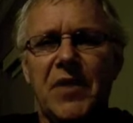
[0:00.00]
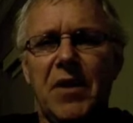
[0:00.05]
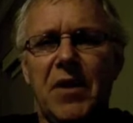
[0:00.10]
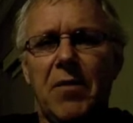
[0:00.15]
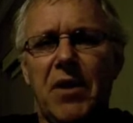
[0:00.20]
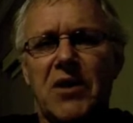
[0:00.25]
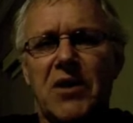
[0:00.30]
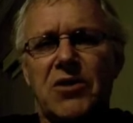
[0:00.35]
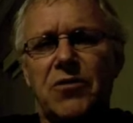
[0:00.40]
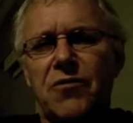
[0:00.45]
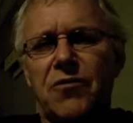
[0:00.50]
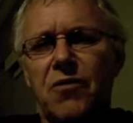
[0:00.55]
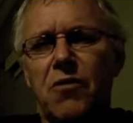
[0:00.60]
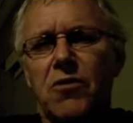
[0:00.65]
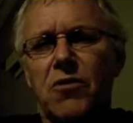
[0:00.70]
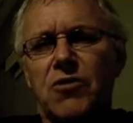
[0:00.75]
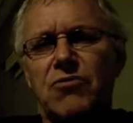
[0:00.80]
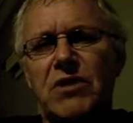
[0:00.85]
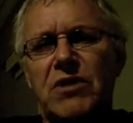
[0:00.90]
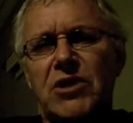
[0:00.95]
But it's a
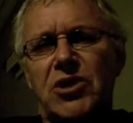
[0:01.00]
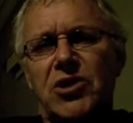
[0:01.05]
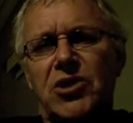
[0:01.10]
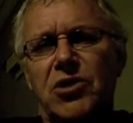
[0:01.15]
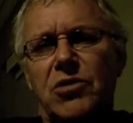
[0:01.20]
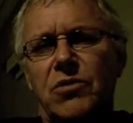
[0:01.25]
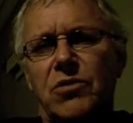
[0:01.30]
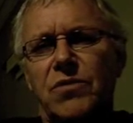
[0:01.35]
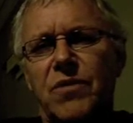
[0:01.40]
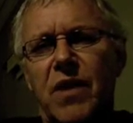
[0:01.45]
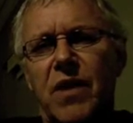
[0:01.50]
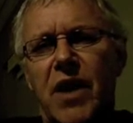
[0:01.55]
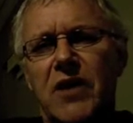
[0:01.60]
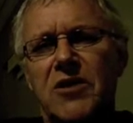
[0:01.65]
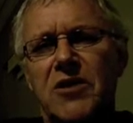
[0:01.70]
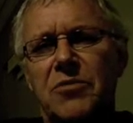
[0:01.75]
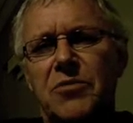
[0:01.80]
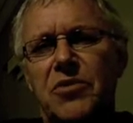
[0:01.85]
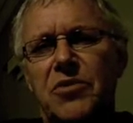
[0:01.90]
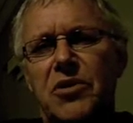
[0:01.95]
false rescue.
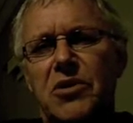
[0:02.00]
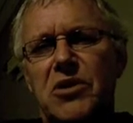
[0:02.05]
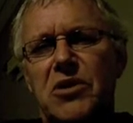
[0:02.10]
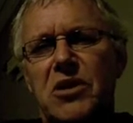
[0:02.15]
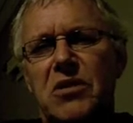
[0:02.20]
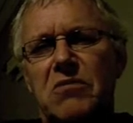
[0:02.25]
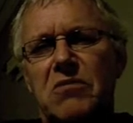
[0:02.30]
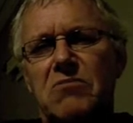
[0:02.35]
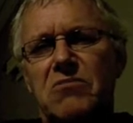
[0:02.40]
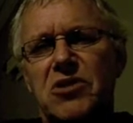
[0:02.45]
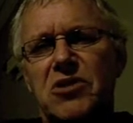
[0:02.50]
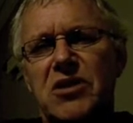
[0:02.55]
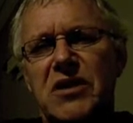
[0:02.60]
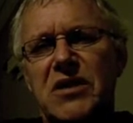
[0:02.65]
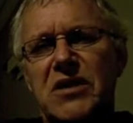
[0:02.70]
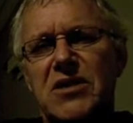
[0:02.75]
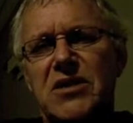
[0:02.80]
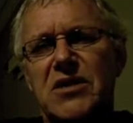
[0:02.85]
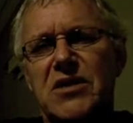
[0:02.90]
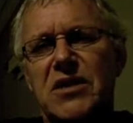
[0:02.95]
Heisenberg
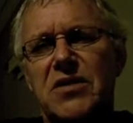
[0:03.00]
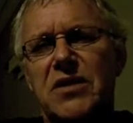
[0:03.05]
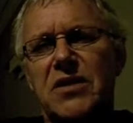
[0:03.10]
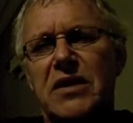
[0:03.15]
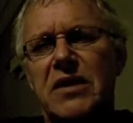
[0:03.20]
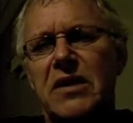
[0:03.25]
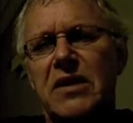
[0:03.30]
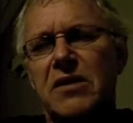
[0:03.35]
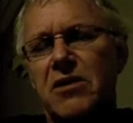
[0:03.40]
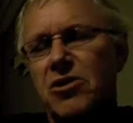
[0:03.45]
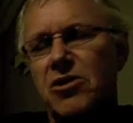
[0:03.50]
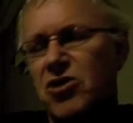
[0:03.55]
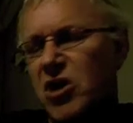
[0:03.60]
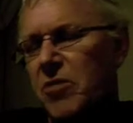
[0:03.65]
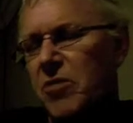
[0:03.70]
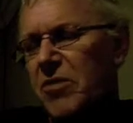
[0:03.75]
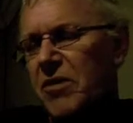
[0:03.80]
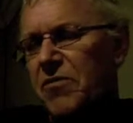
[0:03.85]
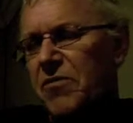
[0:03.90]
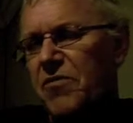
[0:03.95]
says that the
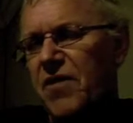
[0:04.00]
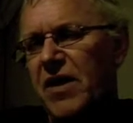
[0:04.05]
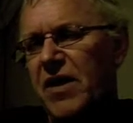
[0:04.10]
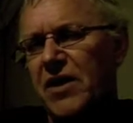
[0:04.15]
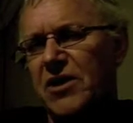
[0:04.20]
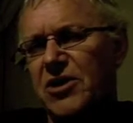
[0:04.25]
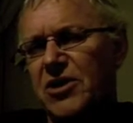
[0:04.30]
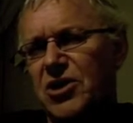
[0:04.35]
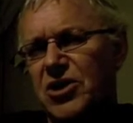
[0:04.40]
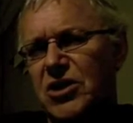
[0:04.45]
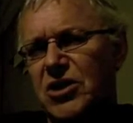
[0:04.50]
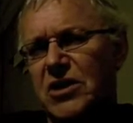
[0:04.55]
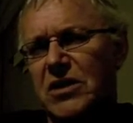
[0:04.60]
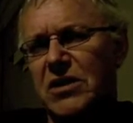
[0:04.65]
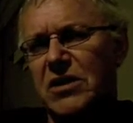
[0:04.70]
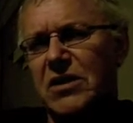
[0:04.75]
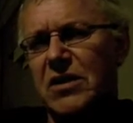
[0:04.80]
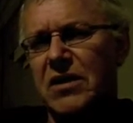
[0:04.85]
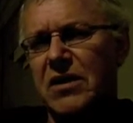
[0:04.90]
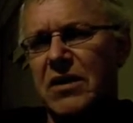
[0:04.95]
determining factors
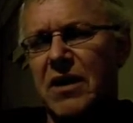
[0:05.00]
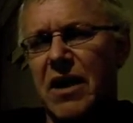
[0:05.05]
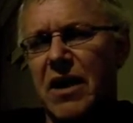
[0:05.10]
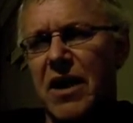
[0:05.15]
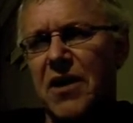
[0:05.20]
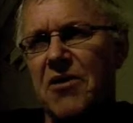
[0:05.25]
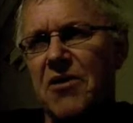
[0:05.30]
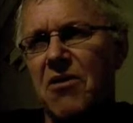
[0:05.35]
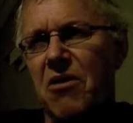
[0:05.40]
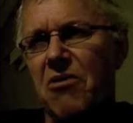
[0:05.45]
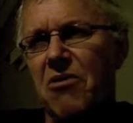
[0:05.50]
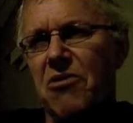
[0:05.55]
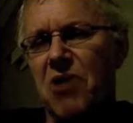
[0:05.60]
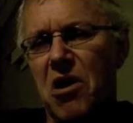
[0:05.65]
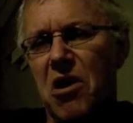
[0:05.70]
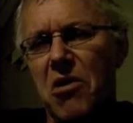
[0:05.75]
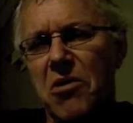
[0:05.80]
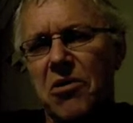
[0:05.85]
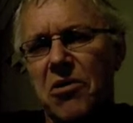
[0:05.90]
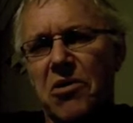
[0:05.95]
are not
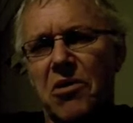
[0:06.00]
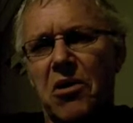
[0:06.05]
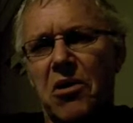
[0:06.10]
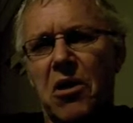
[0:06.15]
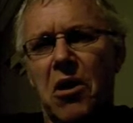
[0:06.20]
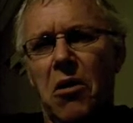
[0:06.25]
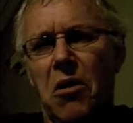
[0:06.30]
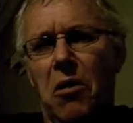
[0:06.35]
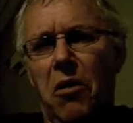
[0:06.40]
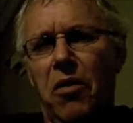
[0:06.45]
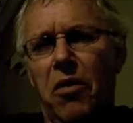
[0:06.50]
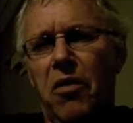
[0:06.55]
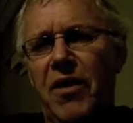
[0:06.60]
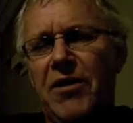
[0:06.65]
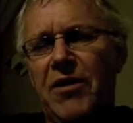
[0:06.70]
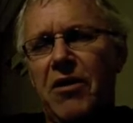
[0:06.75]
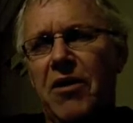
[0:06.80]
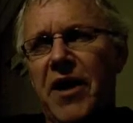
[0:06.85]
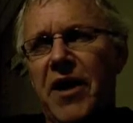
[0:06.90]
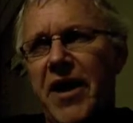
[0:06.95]
known, not that they
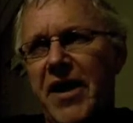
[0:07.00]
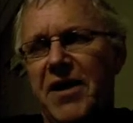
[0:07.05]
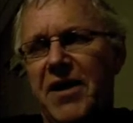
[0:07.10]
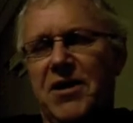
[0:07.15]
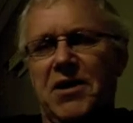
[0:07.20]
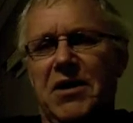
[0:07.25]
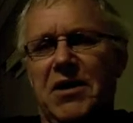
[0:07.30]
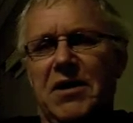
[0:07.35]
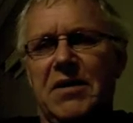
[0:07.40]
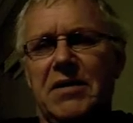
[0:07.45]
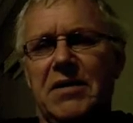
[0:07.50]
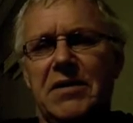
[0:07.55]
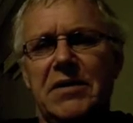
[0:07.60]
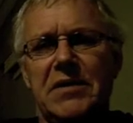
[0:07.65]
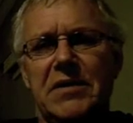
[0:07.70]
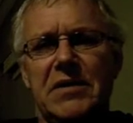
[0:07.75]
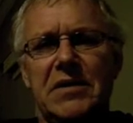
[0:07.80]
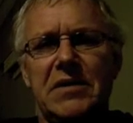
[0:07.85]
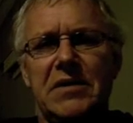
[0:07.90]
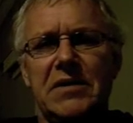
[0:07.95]
don't act.
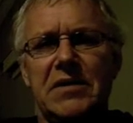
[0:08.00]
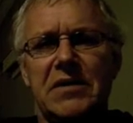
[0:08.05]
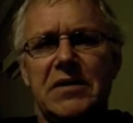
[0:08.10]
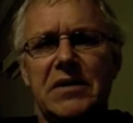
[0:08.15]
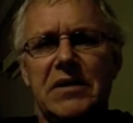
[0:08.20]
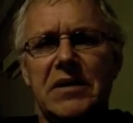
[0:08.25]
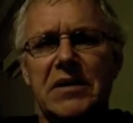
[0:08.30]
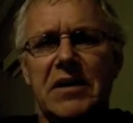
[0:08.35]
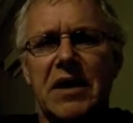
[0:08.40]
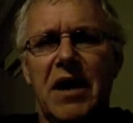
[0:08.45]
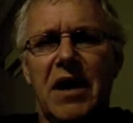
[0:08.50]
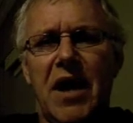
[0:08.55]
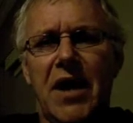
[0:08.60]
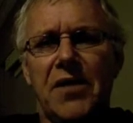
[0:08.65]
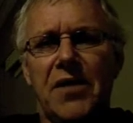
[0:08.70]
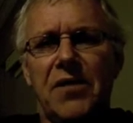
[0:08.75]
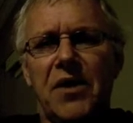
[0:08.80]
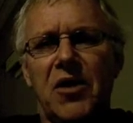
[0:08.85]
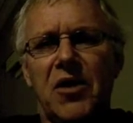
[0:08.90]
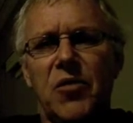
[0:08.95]
I
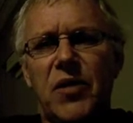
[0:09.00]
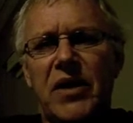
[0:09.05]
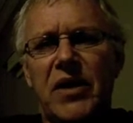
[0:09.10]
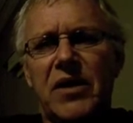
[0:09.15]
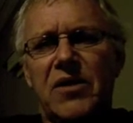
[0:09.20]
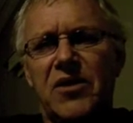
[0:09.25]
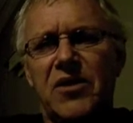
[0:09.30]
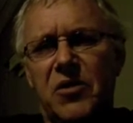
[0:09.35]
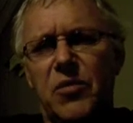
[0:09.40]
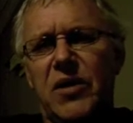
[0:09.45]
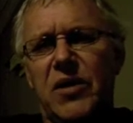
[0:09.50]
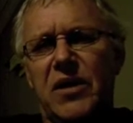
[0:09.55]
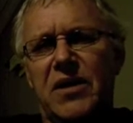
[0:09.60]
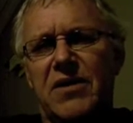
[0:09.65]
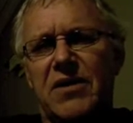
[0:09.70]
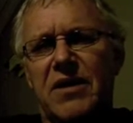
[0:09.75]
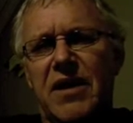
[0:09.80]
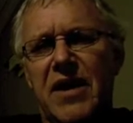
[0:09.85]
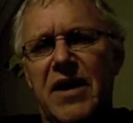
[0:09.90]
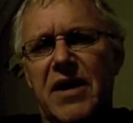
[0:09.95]
think that we can
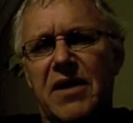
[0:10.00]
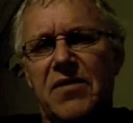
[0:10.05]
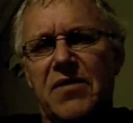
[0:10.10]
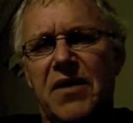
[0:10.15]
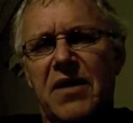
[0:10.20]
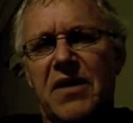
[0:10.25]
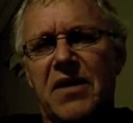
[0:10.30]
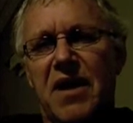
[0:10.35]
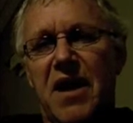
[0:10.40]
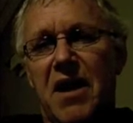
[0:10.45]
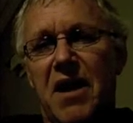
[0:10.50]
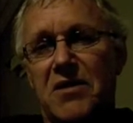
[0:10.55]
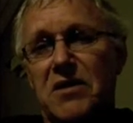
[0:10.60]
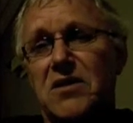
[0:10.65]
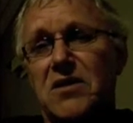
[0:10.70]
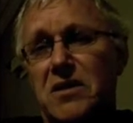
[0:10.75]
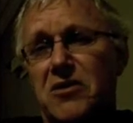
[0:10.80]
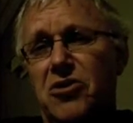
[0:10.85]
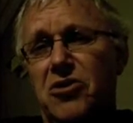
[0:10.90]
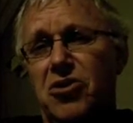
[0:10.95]
take that ours
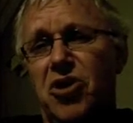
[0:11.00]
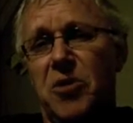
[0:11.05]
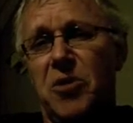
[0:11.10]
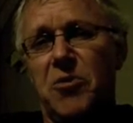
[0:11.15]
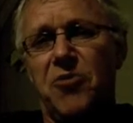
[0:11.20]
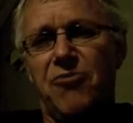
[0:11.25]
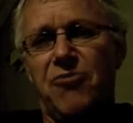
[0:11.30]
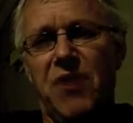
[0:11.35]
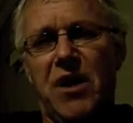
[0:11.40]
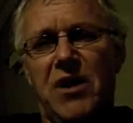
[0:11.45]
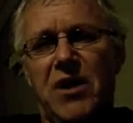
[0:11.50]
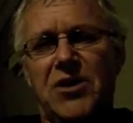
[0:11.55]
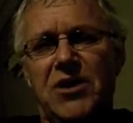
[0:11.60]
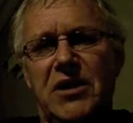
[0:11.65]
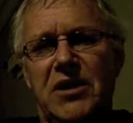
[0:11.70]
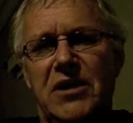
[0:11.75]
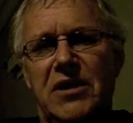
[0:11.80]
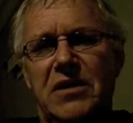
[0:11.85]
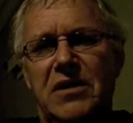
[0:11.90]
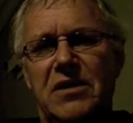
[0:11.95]
is a determined reality.